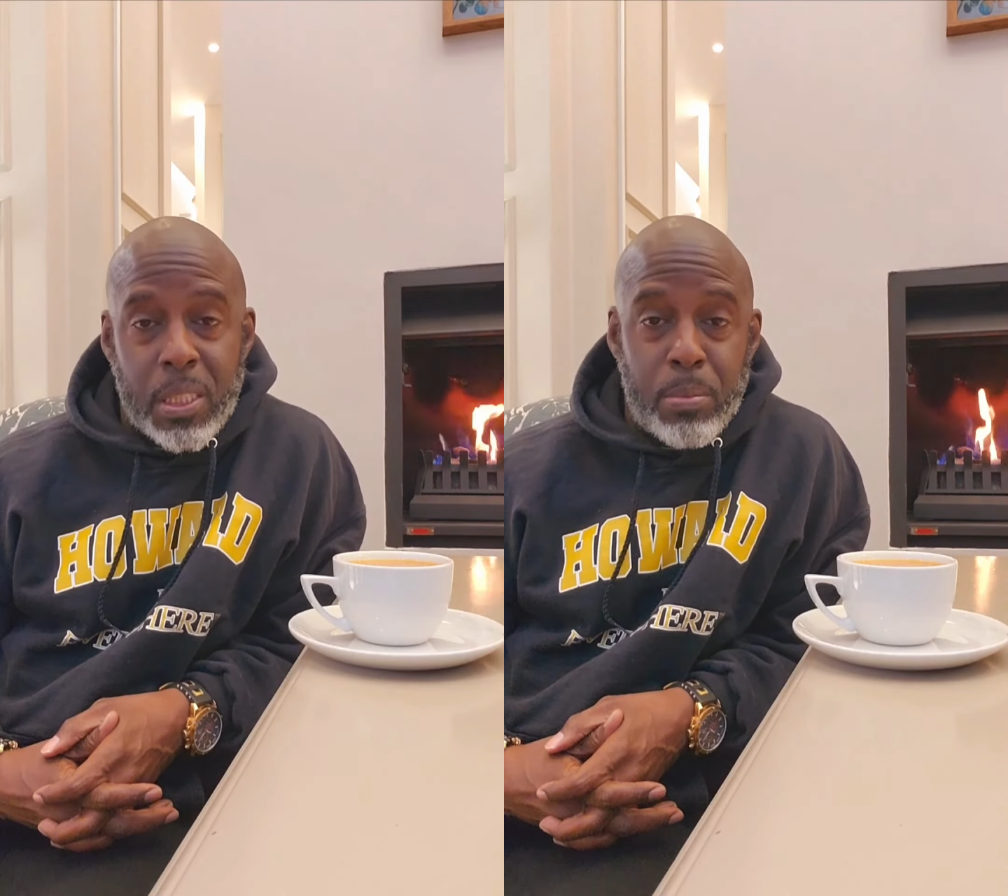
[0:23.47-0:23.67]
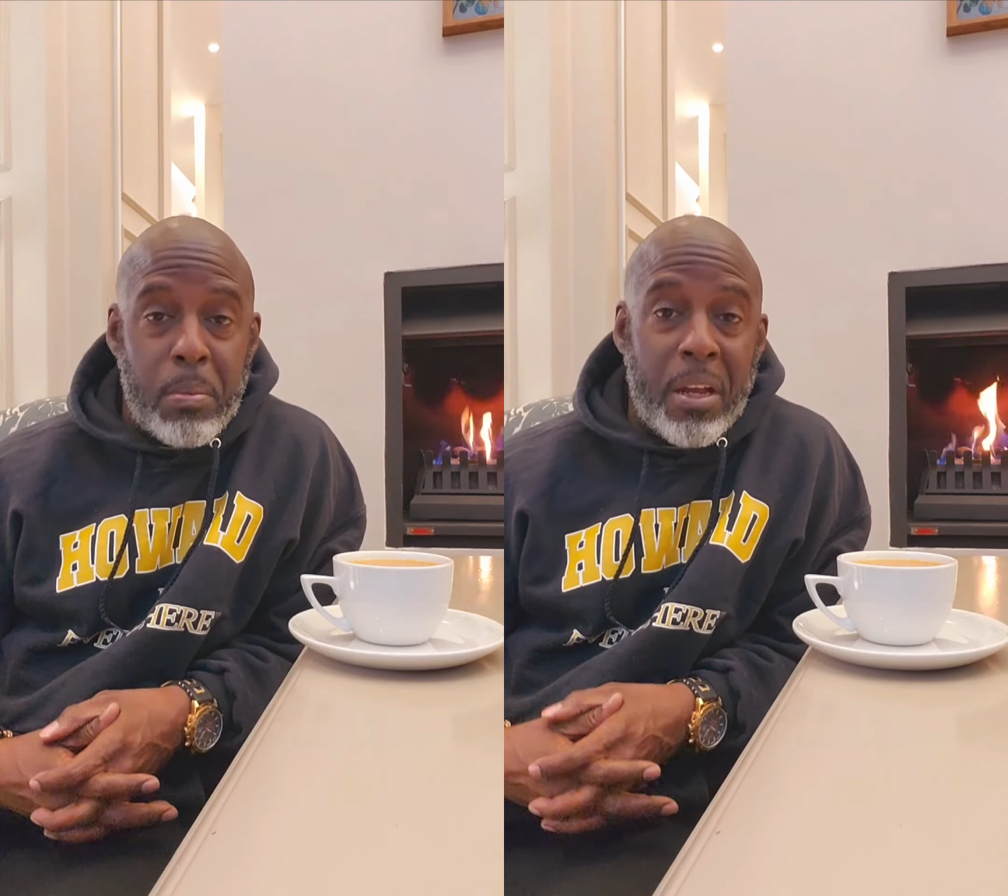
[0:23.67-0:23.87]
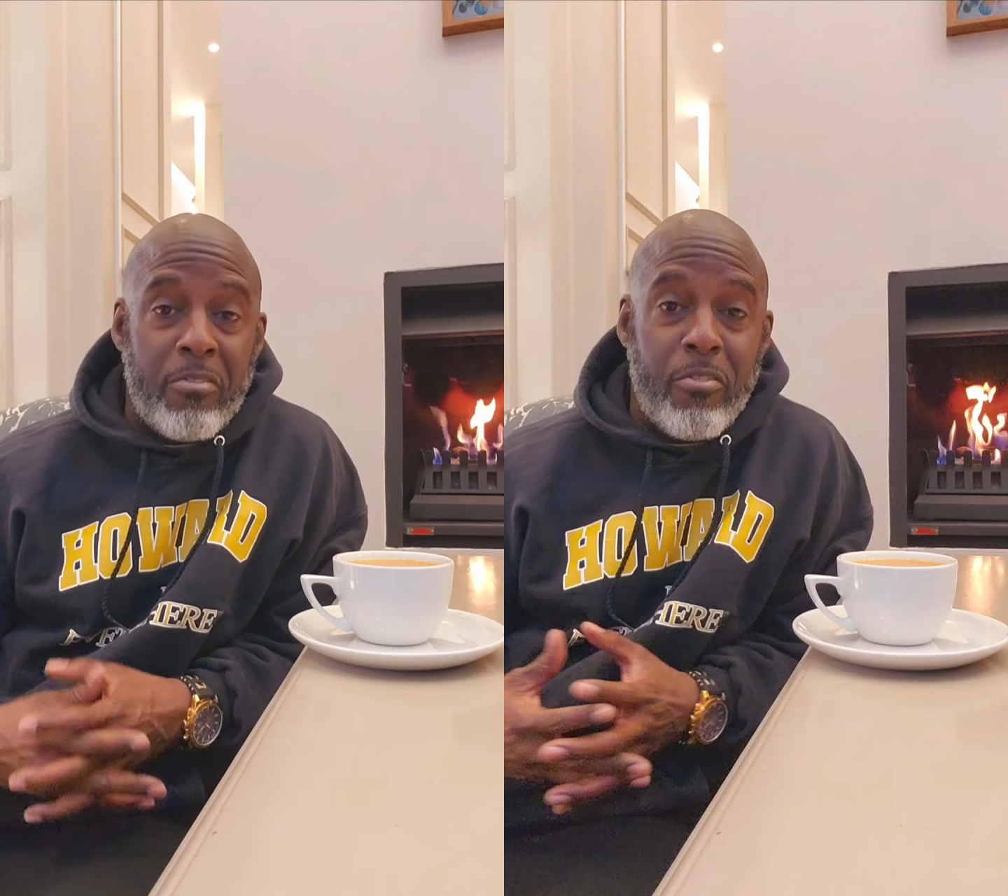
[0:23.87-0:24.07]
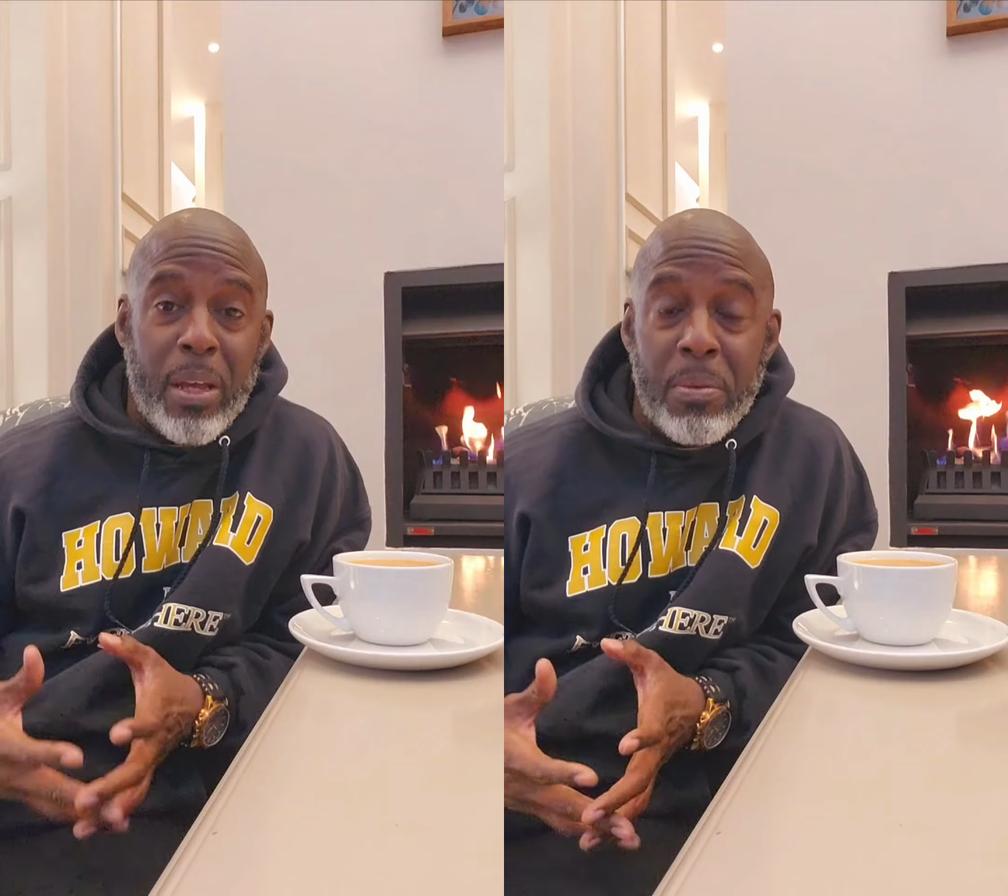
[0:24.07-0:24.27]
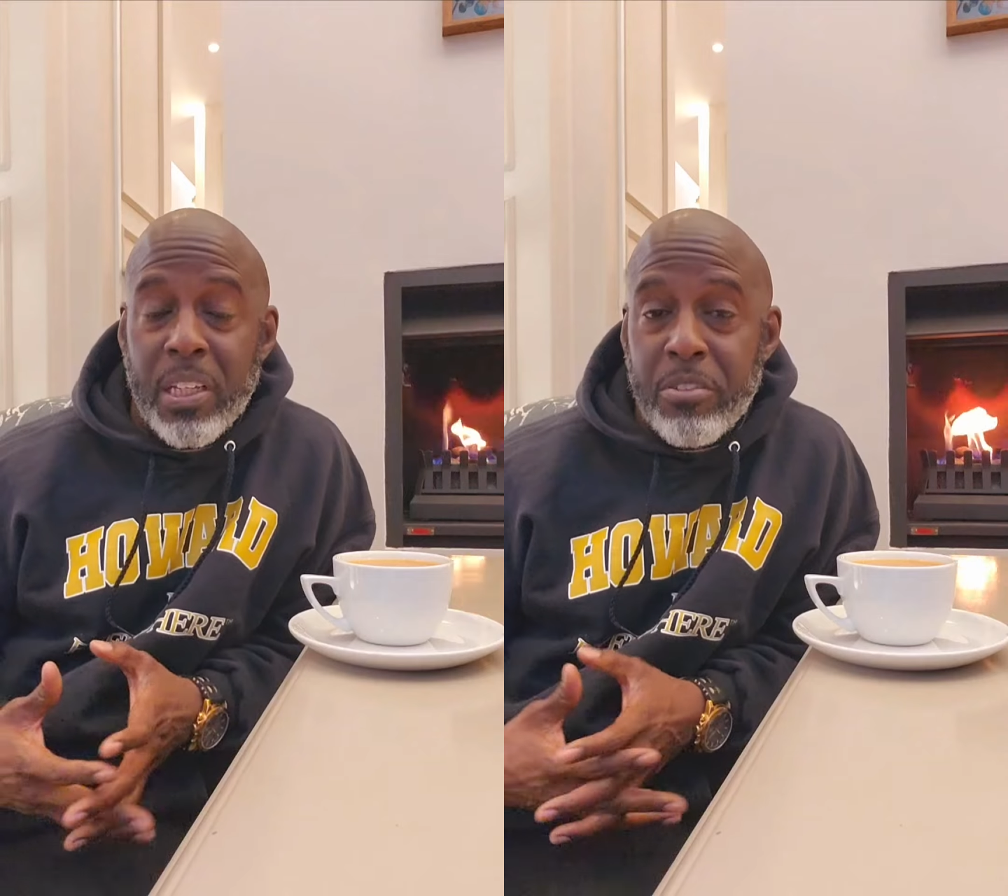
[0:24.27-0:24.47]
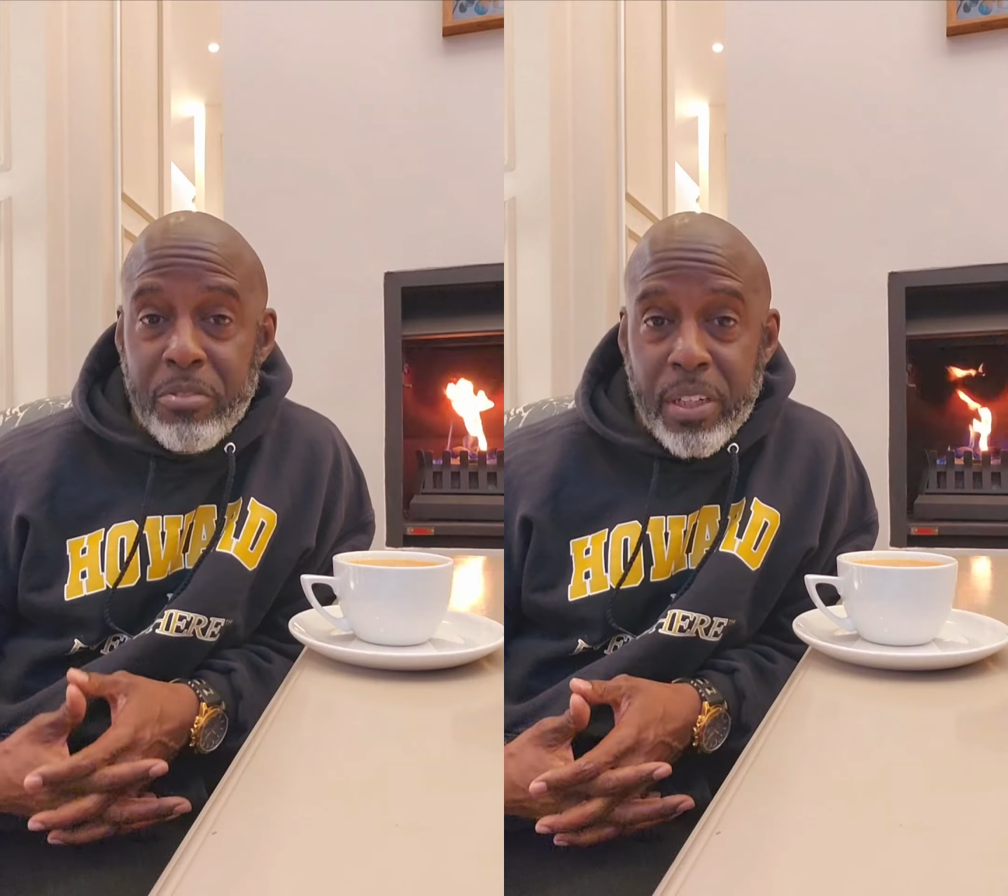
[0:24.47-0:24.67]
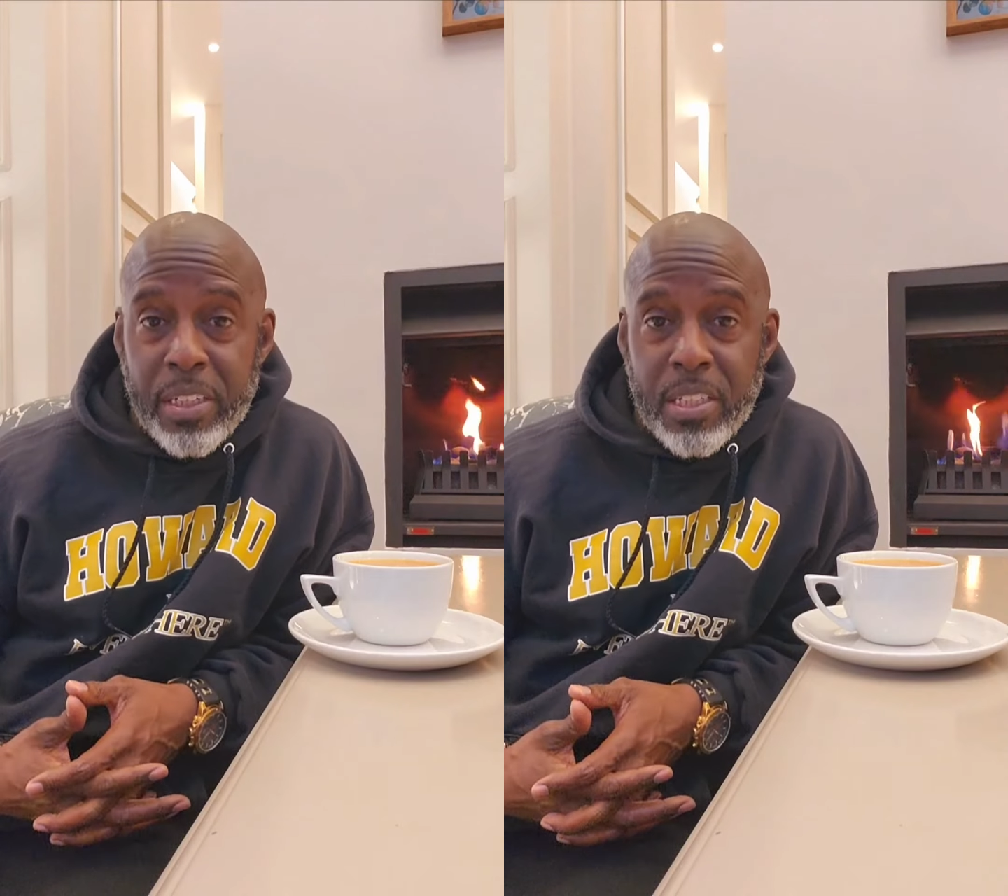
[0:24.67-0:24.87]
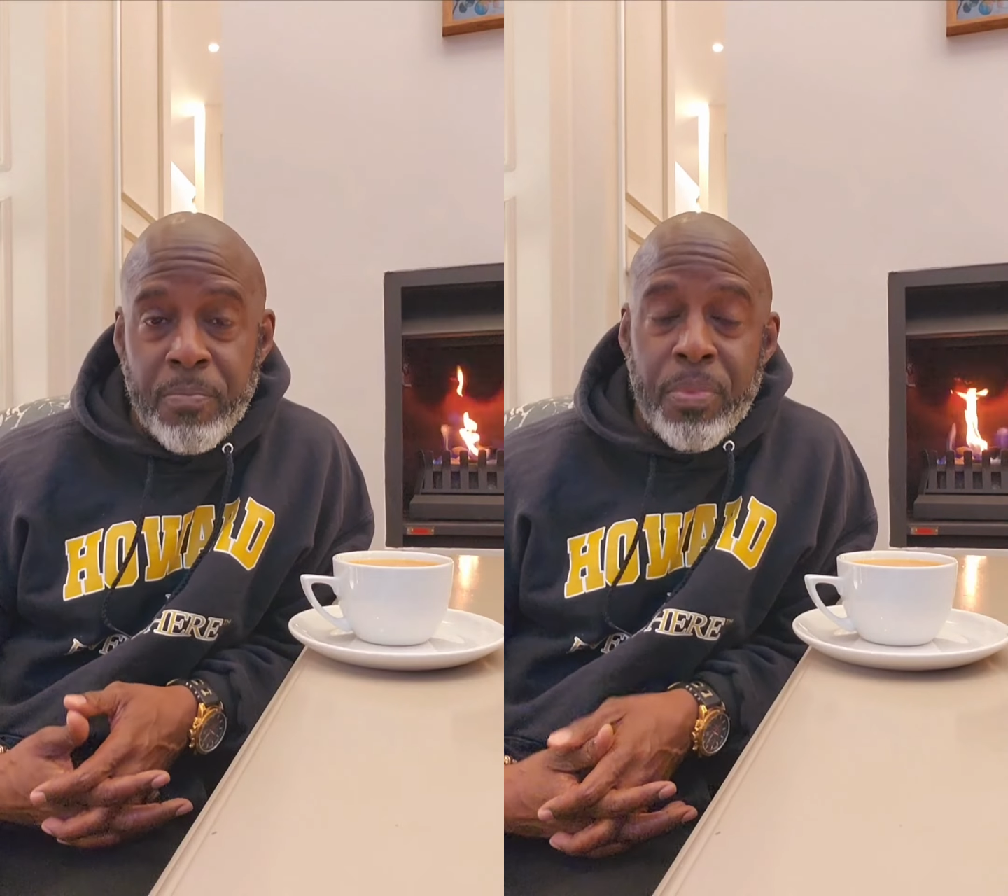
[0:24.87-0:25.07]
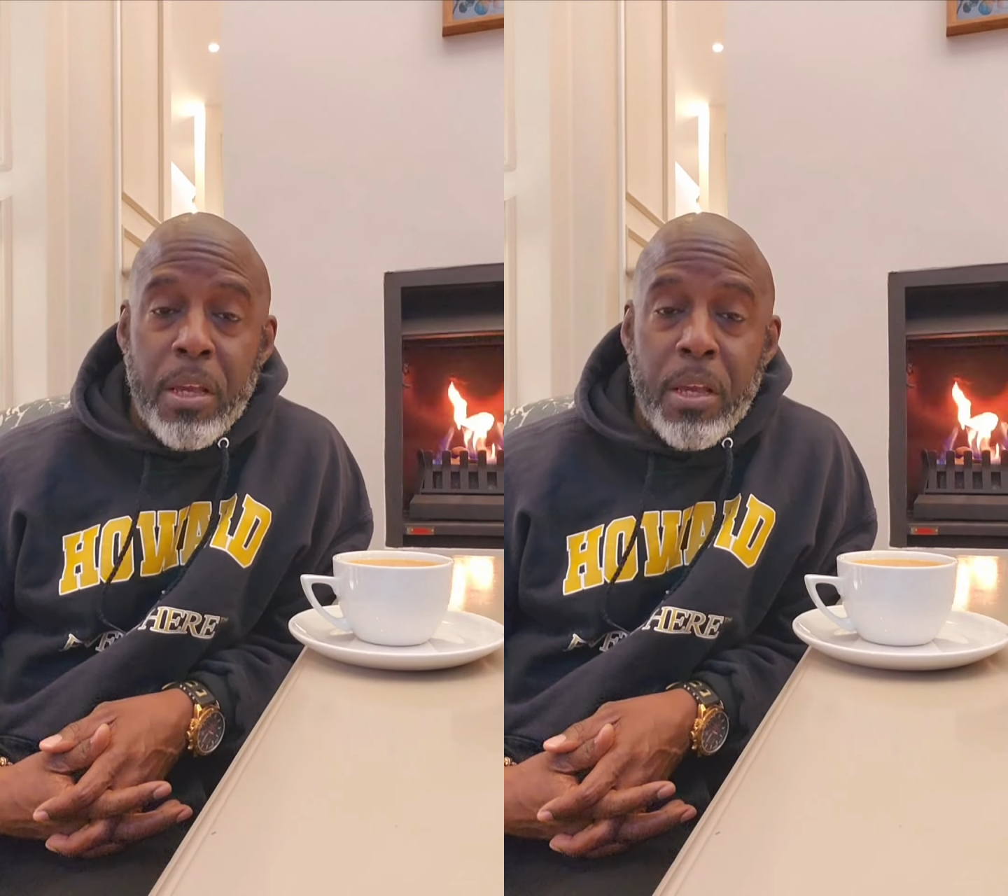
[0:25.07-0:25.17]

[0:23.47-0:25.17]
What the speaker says: some of my family and friends